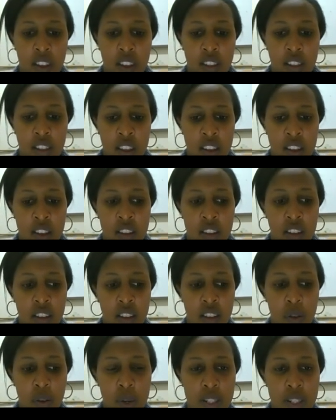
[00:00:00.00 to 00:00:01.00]
then
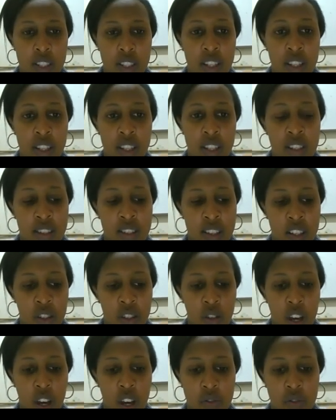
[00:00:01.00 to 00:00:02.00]
what it is
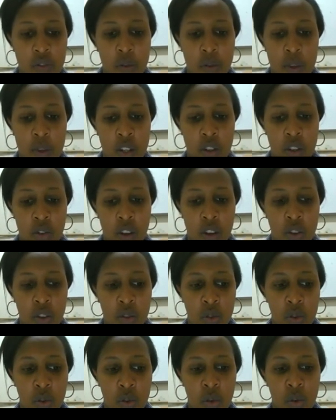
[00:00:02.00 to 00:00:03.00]
that you have to make sure you
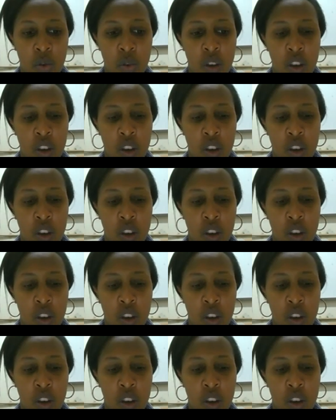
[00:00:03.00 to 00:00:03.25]
know